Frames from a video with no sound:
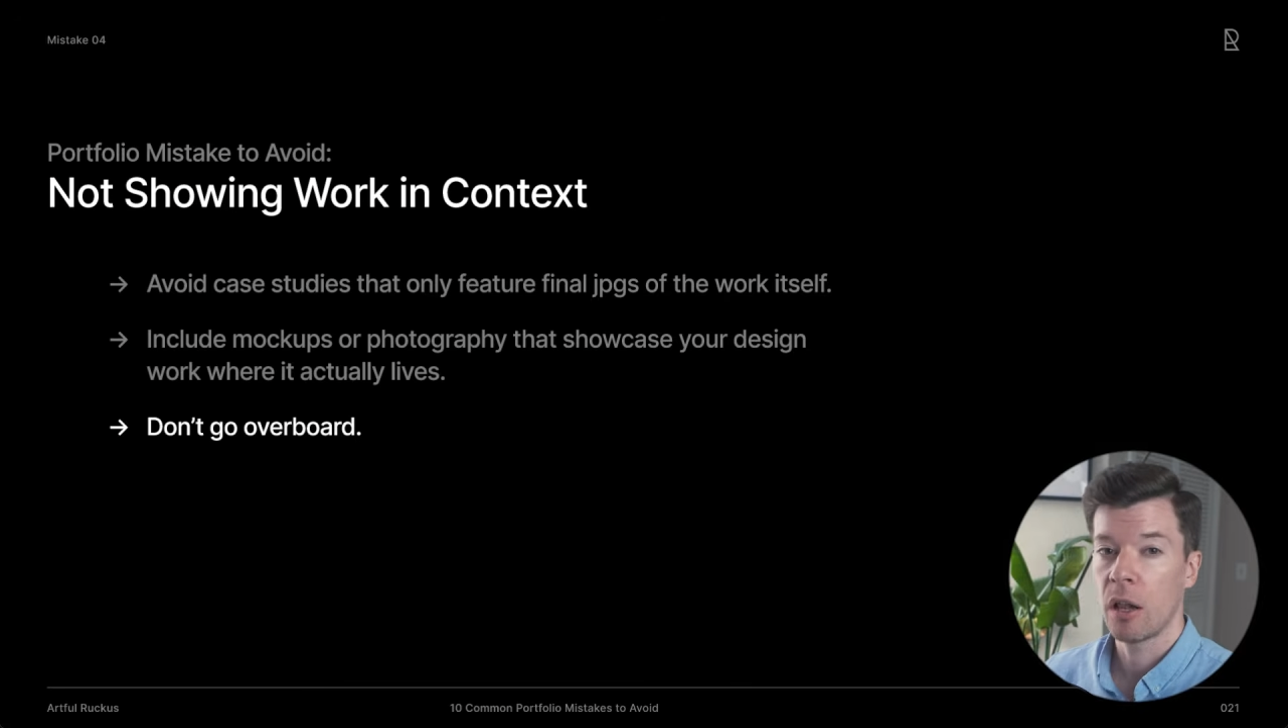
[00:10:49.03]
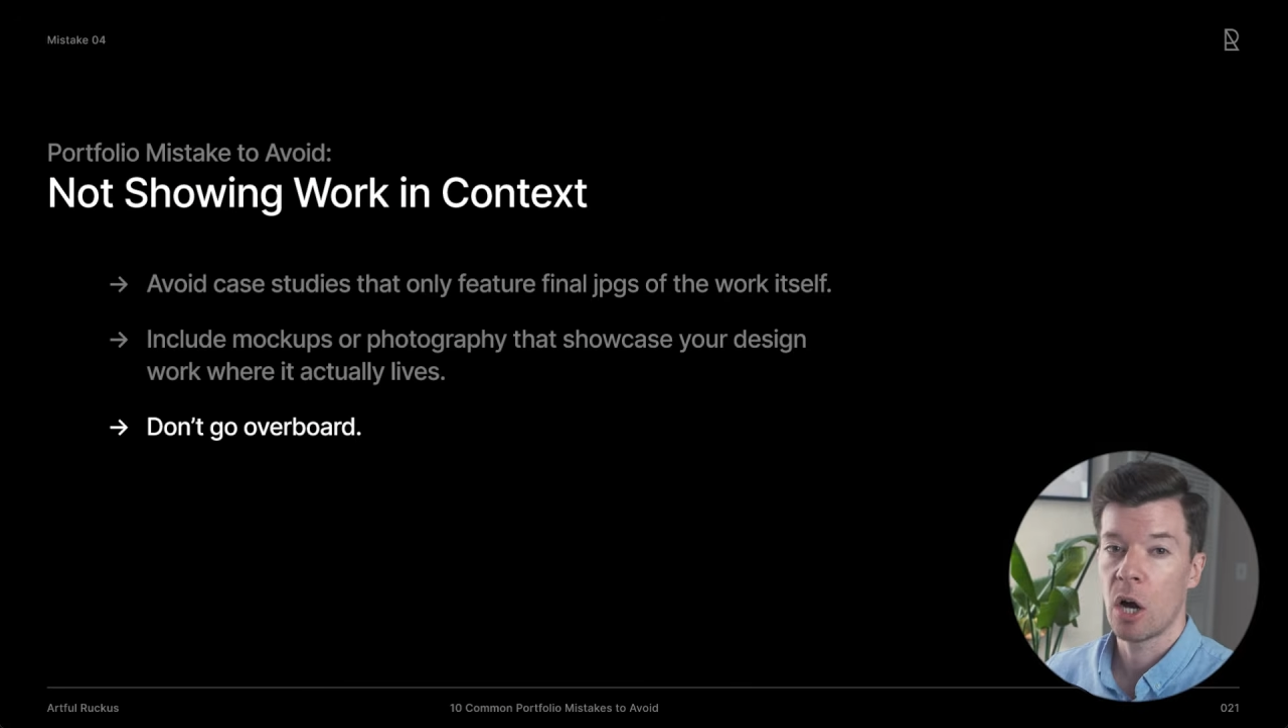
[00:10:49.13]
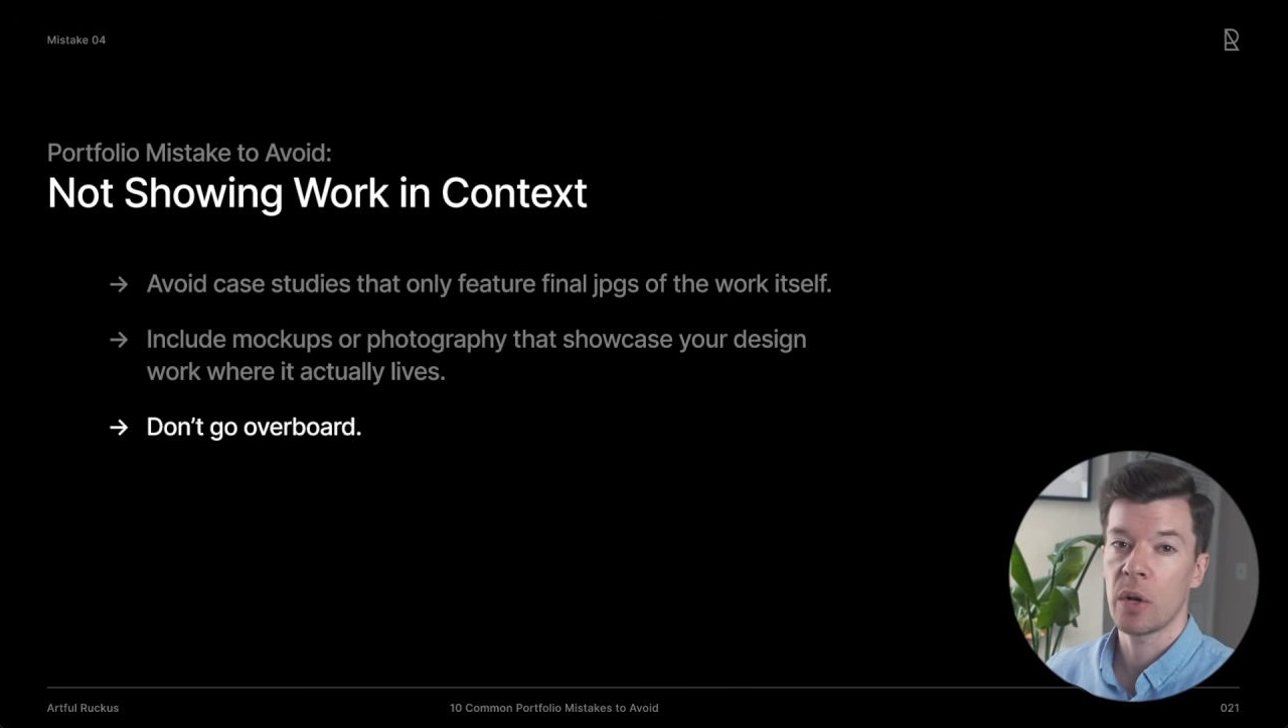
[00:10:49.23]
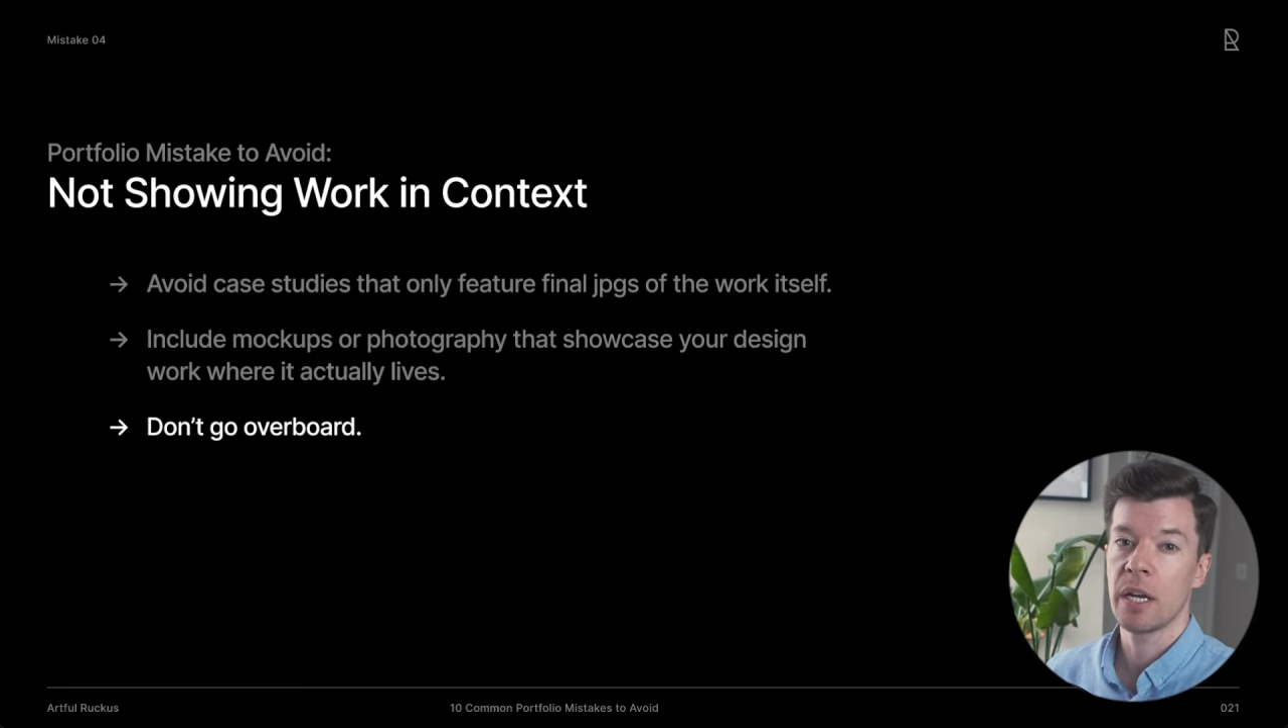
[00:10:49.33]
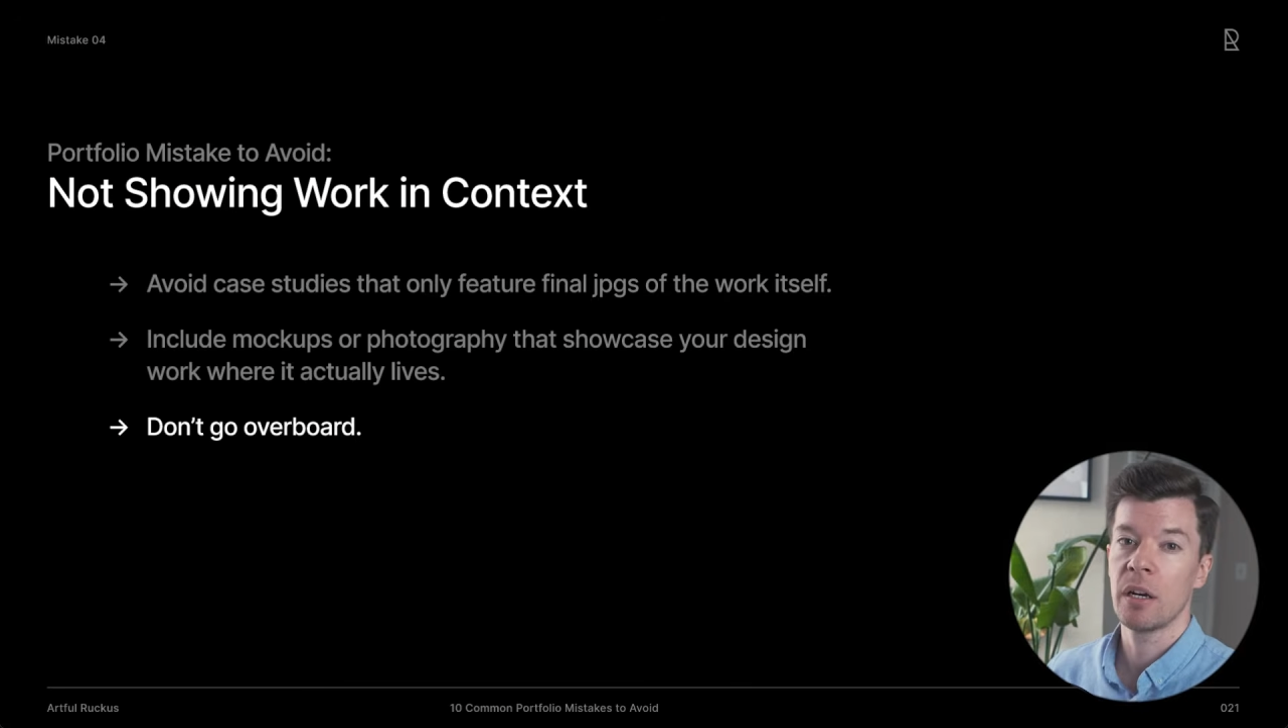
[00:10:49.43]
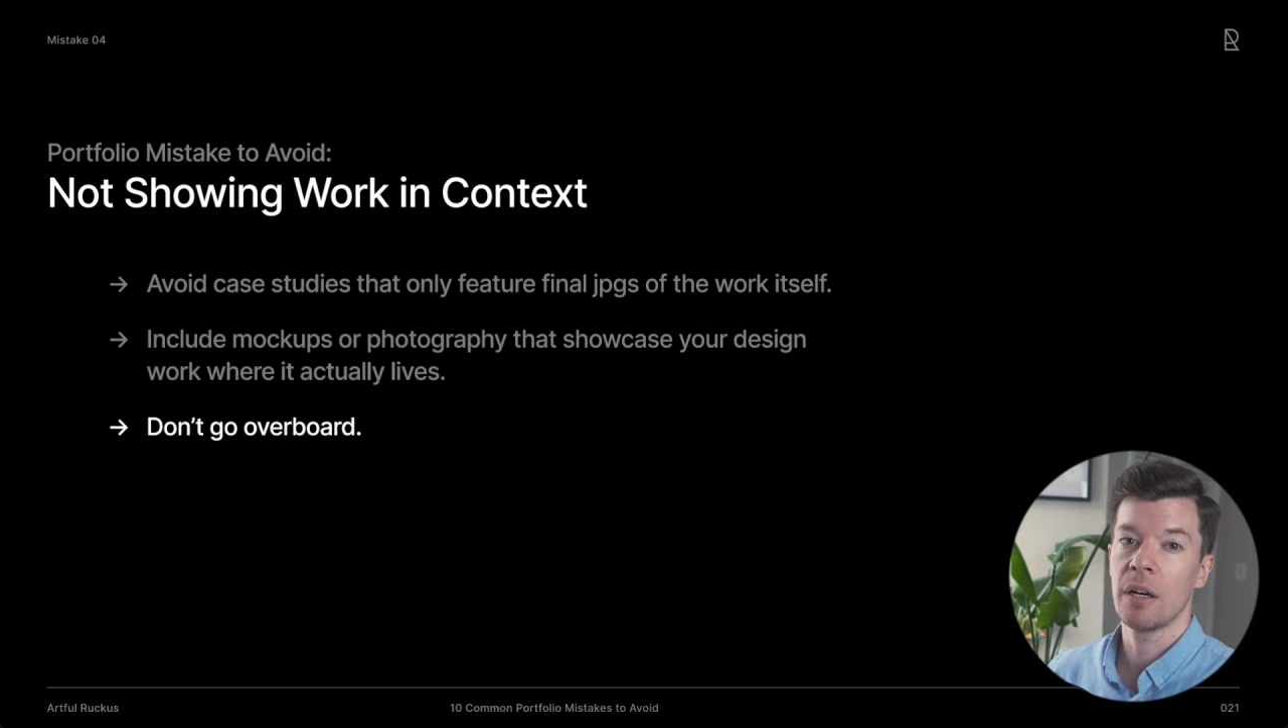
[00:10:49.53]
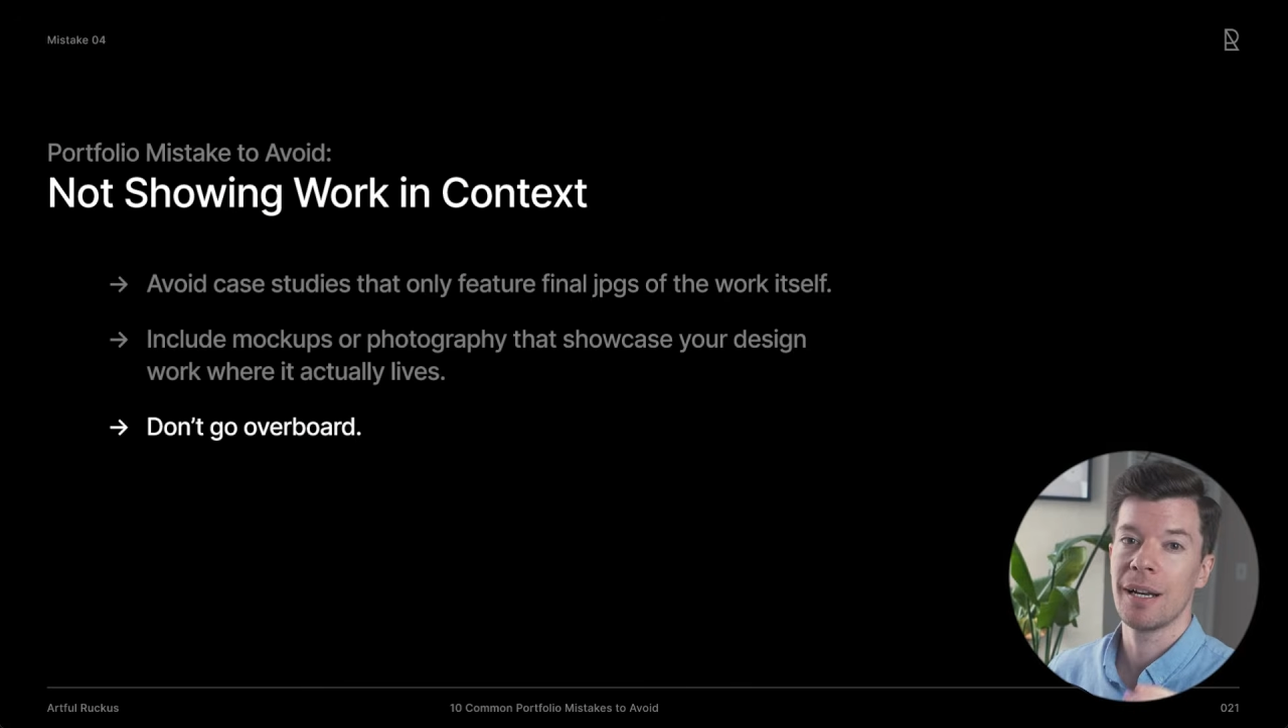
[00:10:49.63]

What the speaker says: out here